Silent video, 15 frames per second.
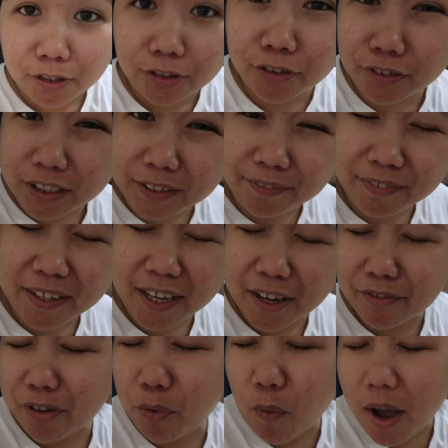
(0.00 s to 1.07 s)
Good evening,
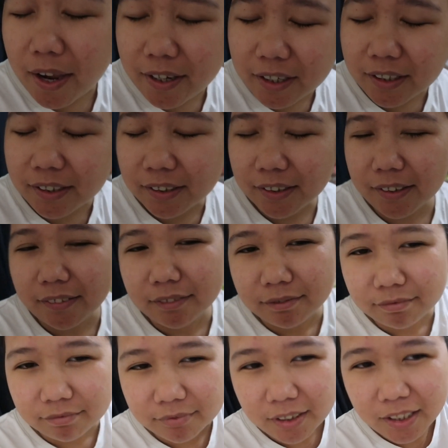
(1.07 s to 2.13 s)
everyone.
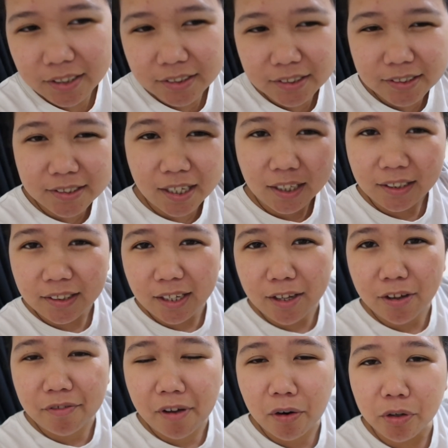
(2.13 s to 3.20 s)
It's the second day
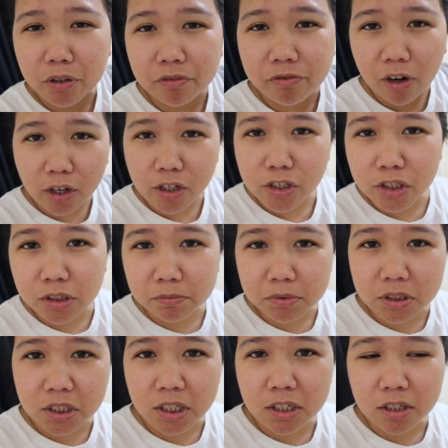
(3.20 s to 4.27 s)
of our varnishing
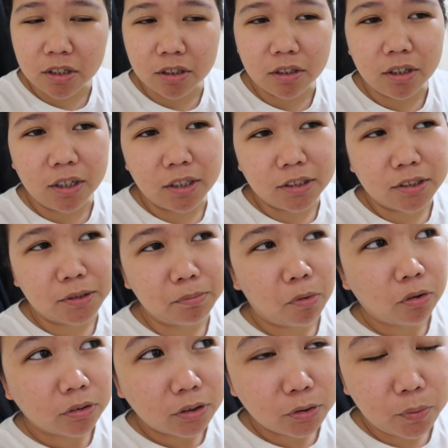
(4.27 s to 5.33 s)
procedure. It's
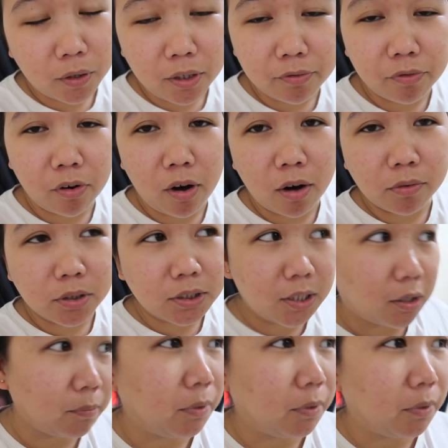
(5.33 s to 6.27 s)
more than 24 hours now